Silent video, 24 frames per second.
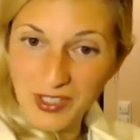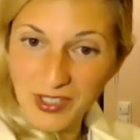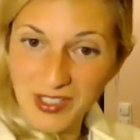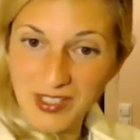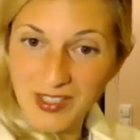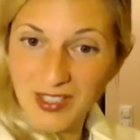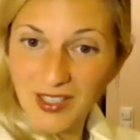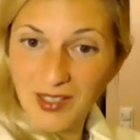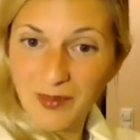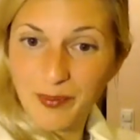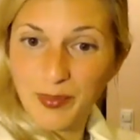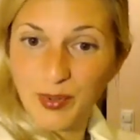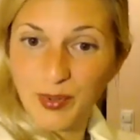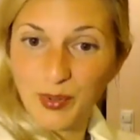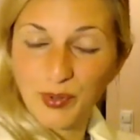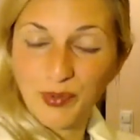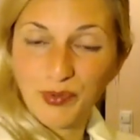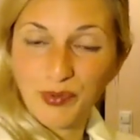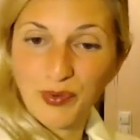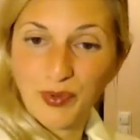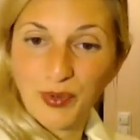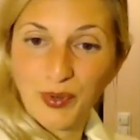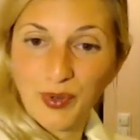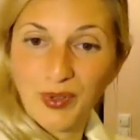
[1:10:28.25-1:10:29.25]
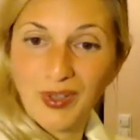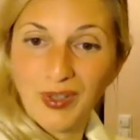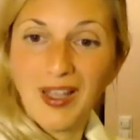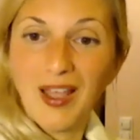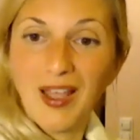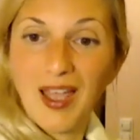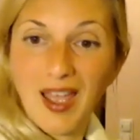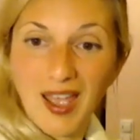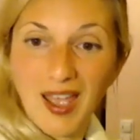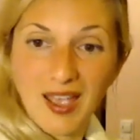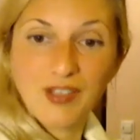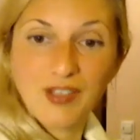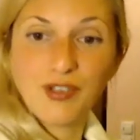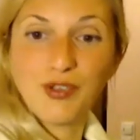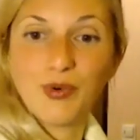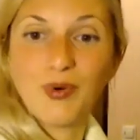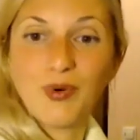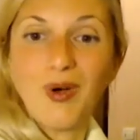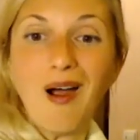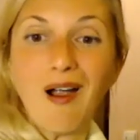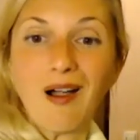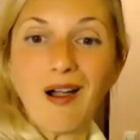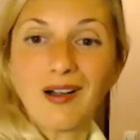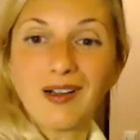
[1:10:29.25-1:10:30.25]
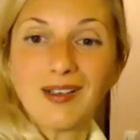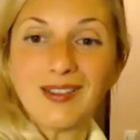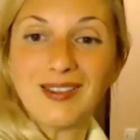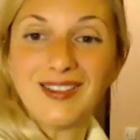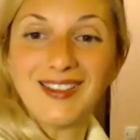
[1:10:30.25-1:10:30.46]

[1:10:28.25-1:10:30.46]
still beautiful as you are.